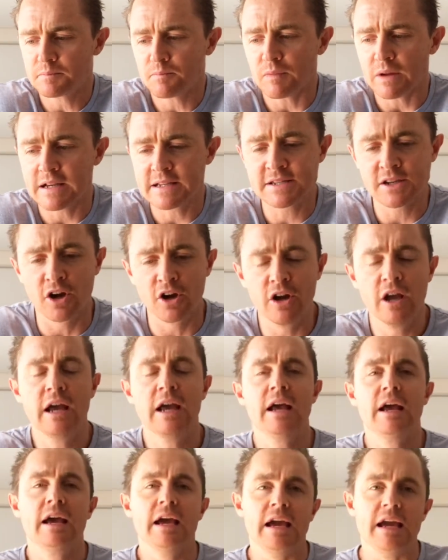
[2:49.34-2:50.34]
So
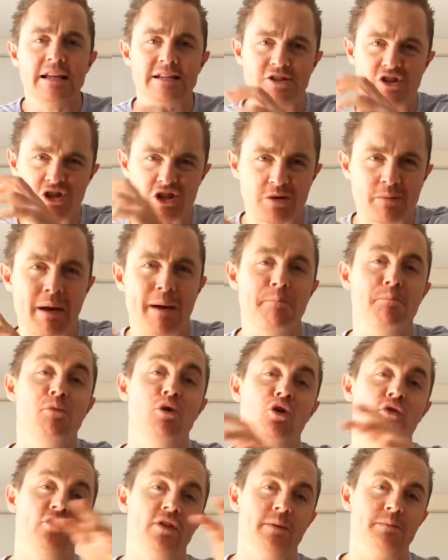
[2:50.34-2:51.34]
it's just about
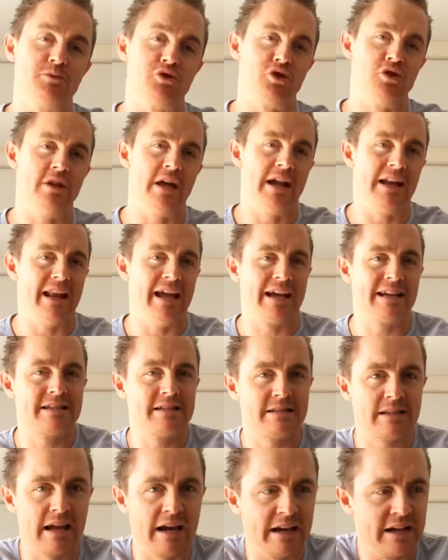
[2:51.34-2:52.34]
moving them to that next
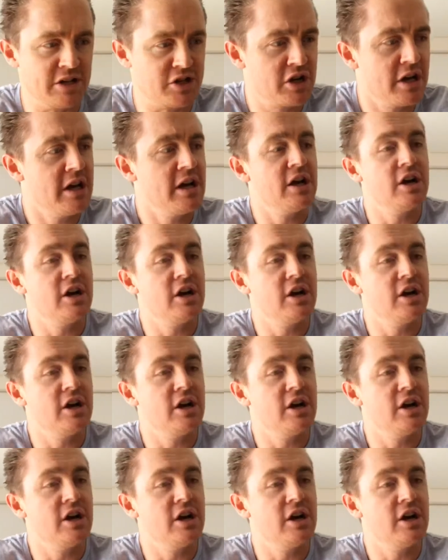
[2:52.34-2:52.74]
stage.